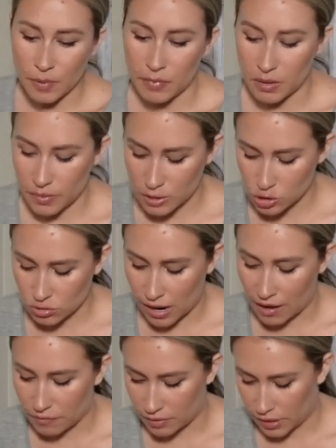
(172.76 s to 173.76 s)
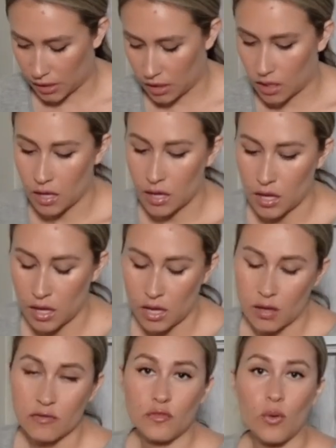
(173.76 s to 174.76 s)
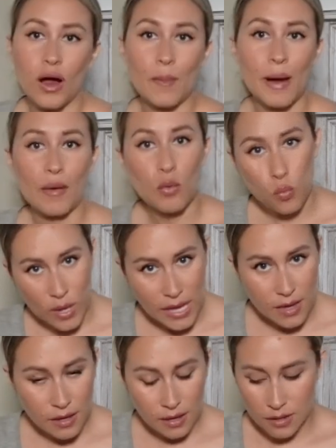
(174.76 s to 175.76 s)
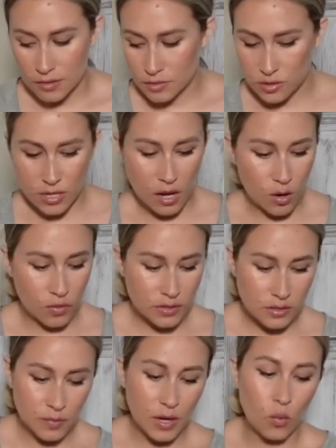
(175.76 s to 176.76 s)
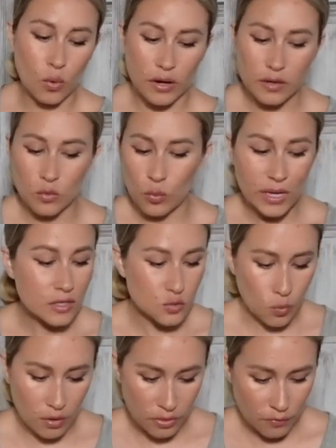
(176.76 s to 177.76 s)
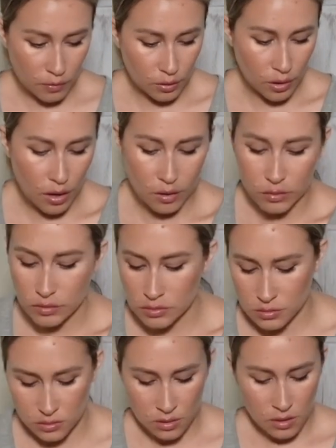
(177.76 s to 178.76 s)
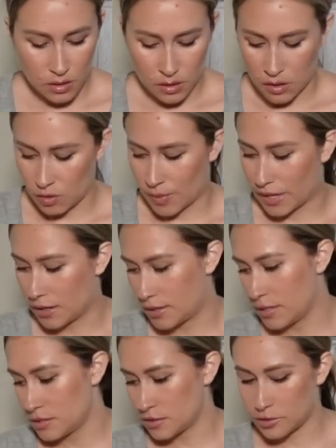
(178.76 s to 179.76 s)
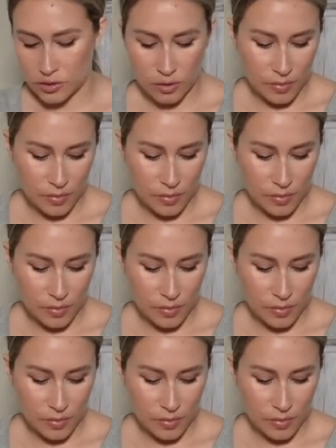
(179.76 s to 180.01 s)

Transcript: I'm gonna be traveling for about a week. So this will be a week's worth of clothes. Oh my goodness, there's so